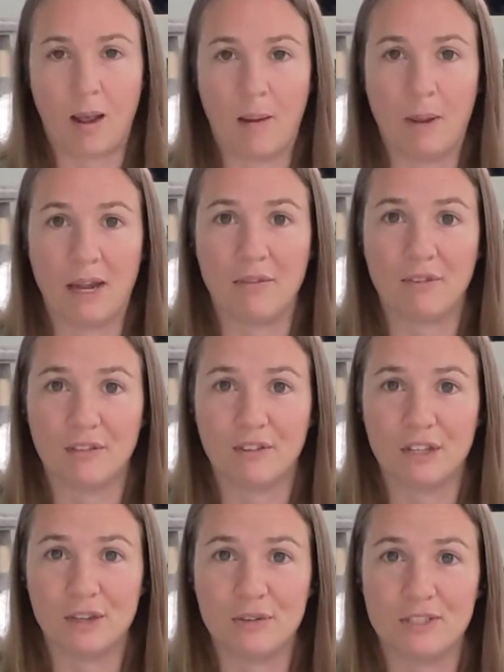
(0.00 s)
might have
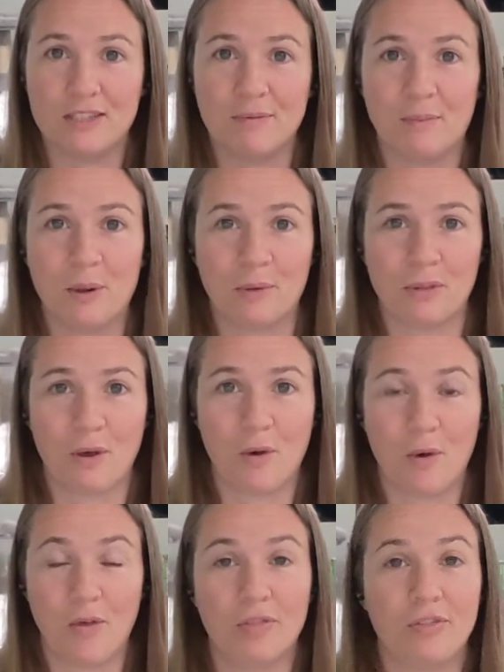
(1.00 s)
given you to poke the
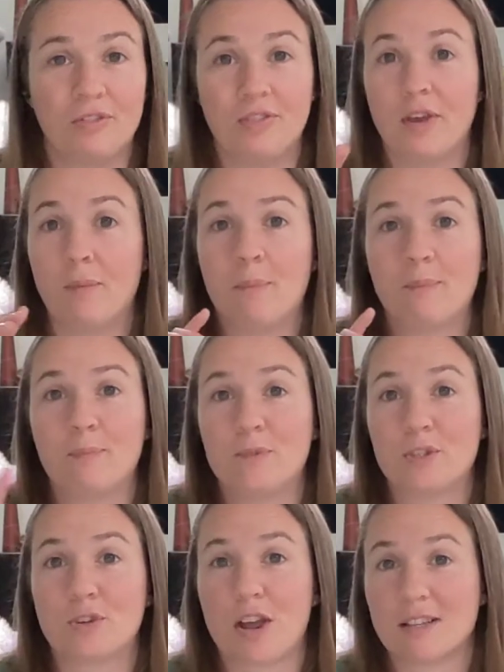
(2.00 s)
hole. The
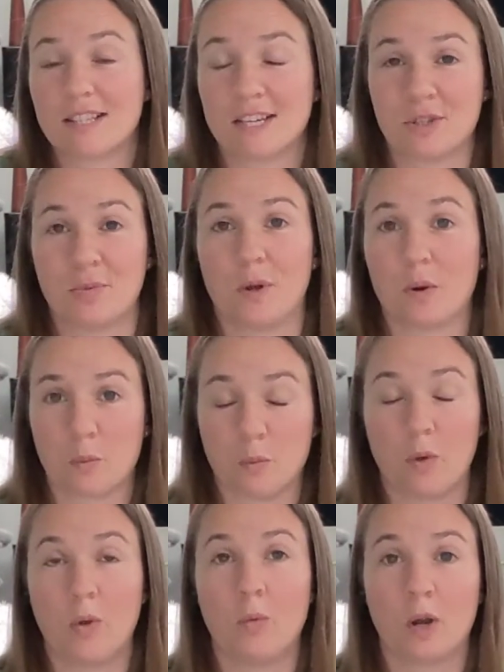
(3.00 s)
straw section
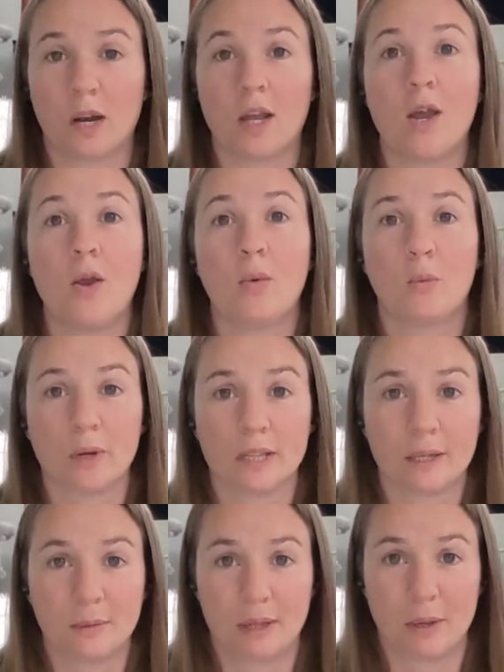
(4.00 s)
will work
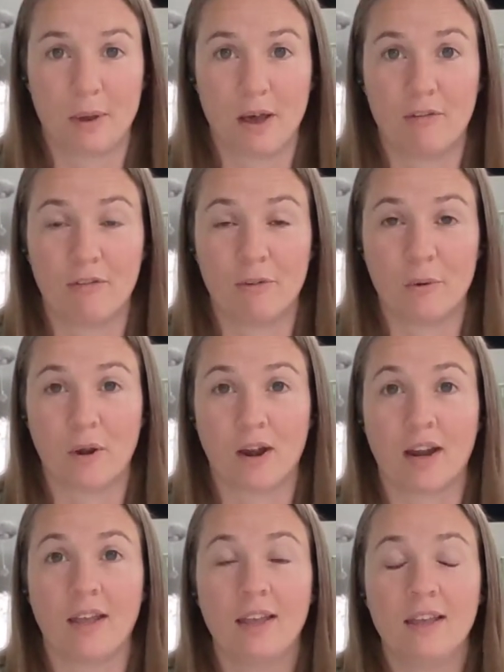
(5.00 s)
really, really well
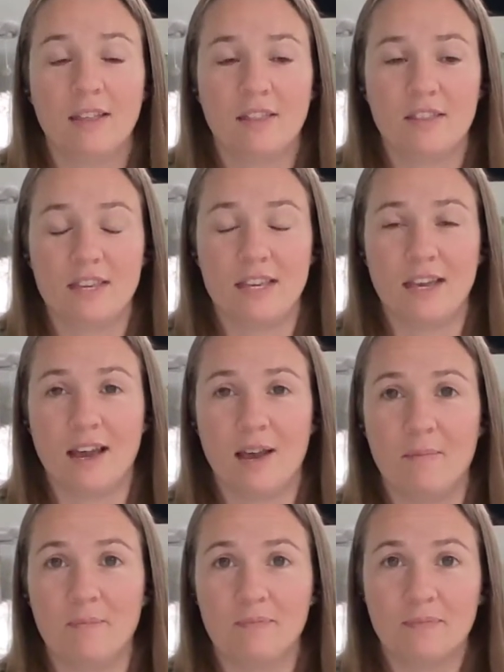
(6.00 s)
for the
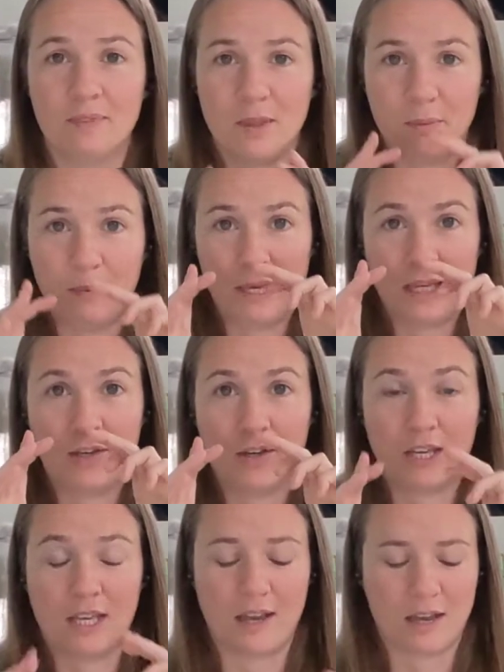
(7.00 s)
big
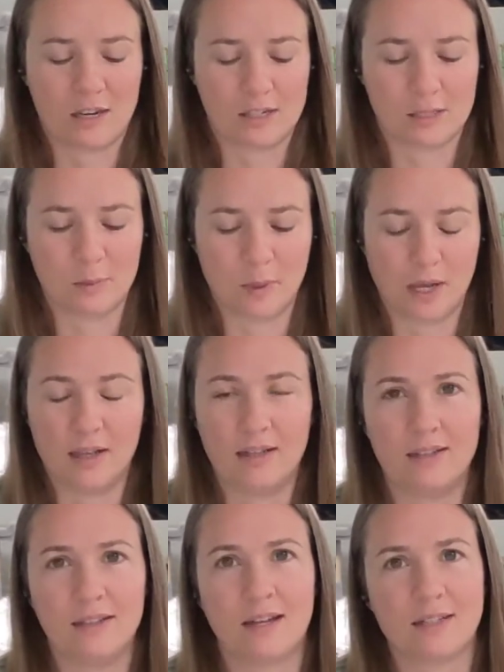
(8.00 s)
cookie cutters, but
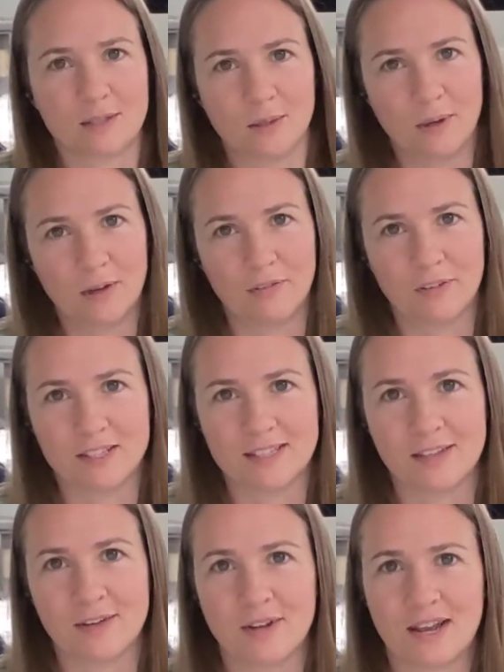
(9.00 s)
not so well for
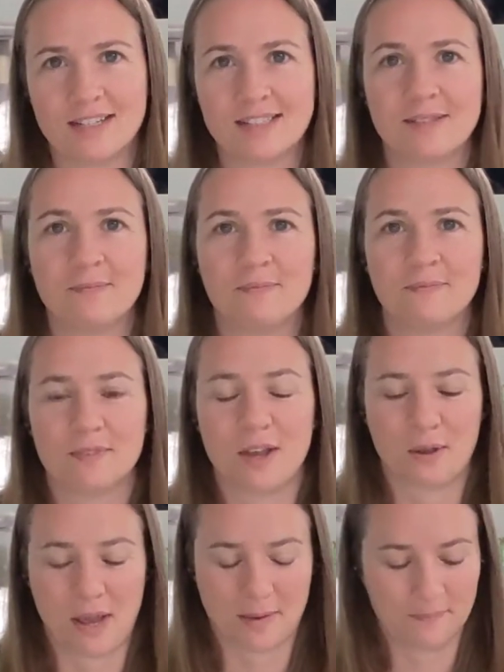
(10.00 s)
these little guys.
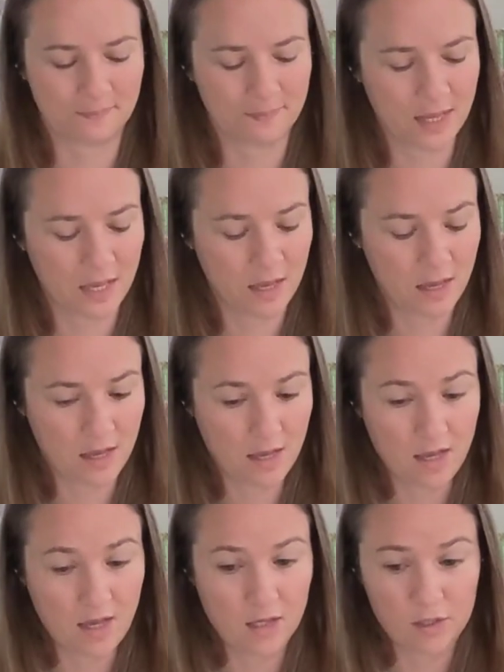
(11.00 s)
Okay,
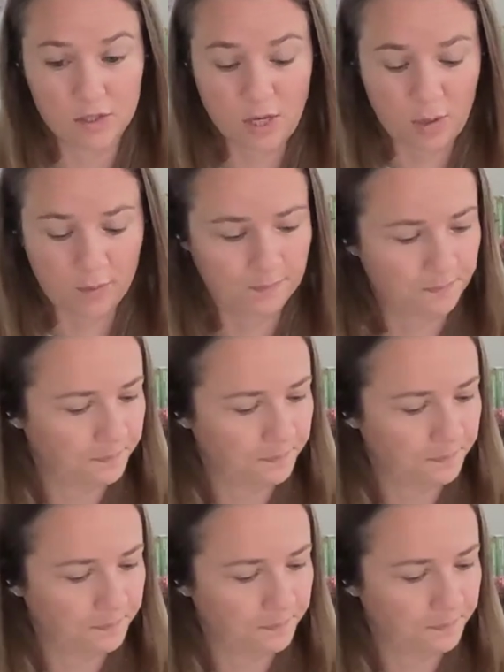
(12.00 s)
so